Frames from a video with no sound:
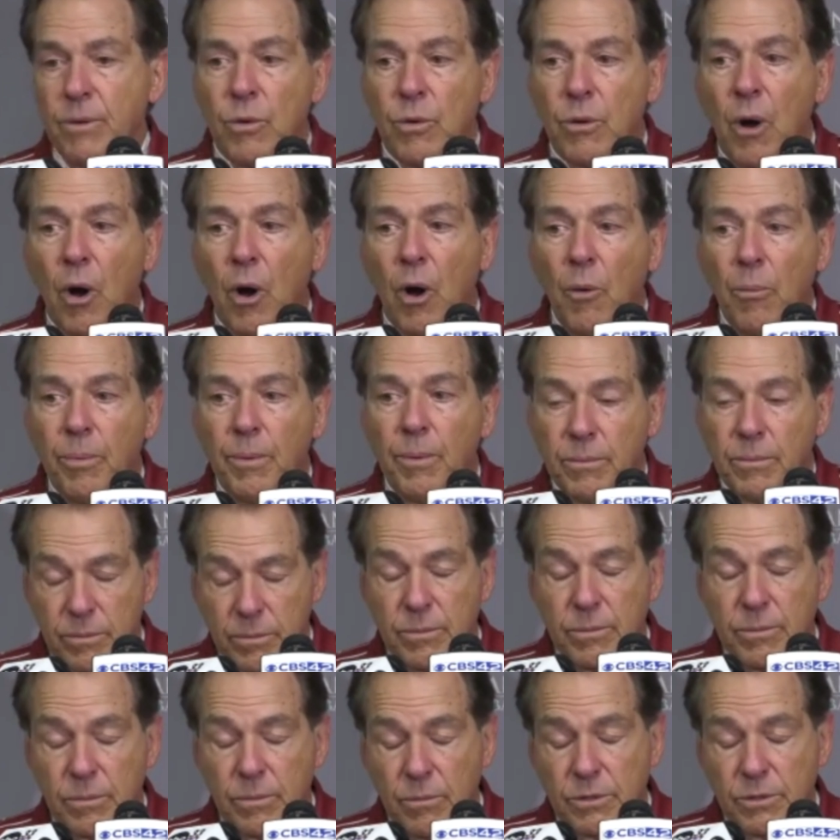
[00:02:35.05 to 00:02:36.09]
were hope
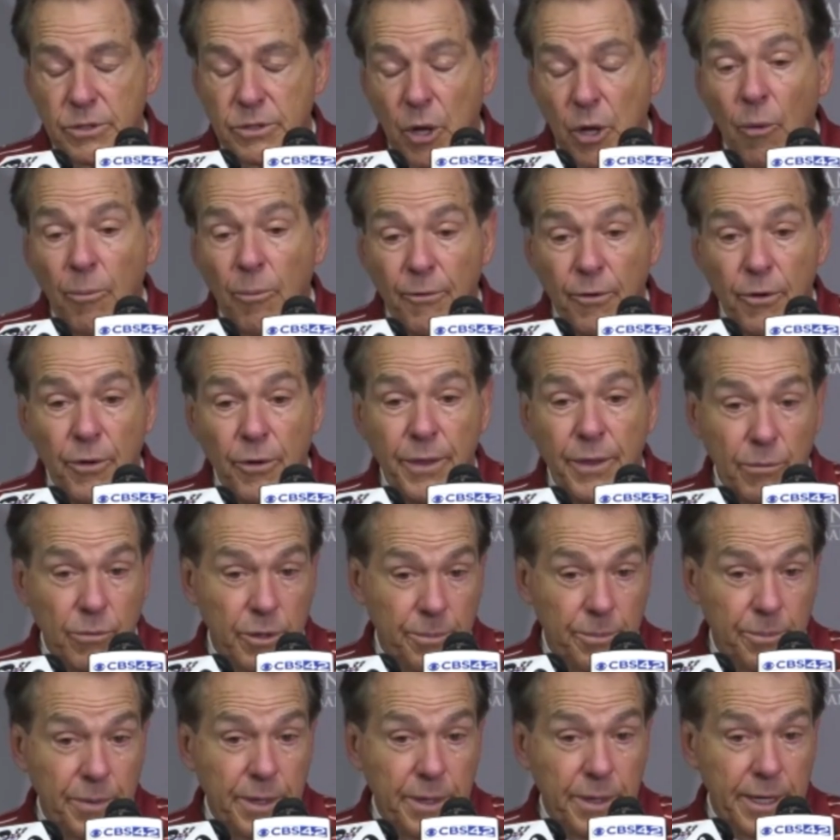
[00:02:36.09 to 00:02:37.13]
was hopeful that
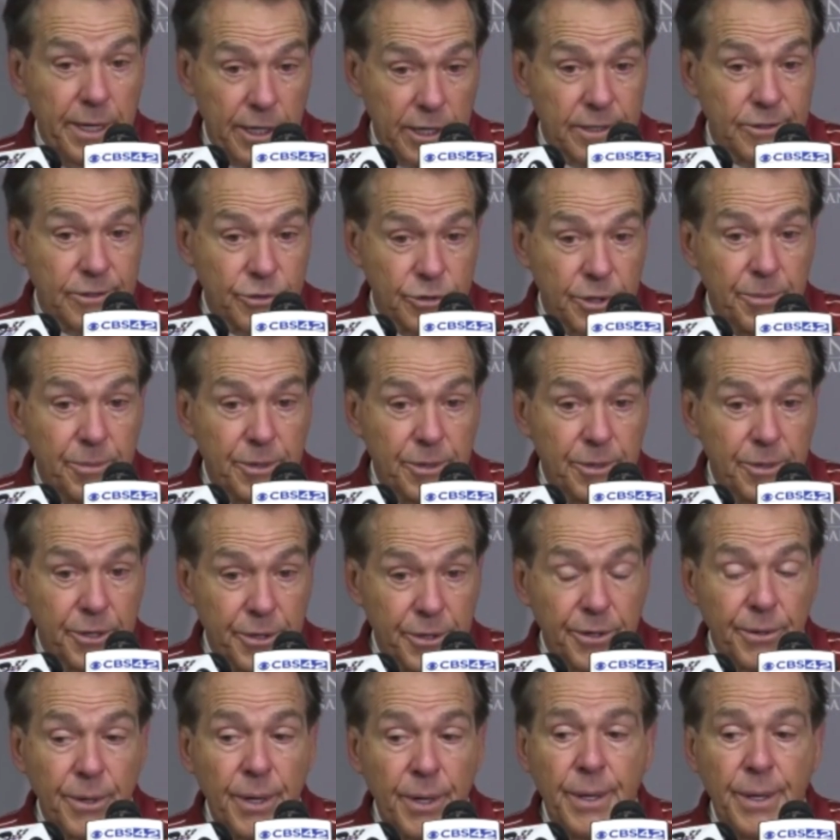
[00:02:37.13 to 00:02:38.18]
would be a
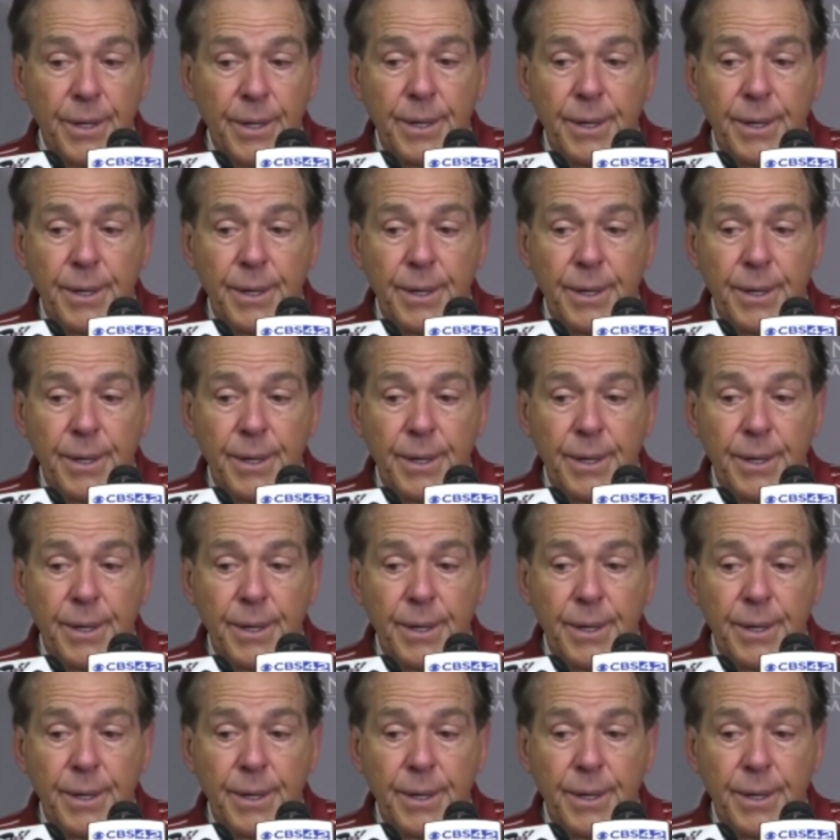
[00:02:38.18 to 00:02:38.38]
contributor.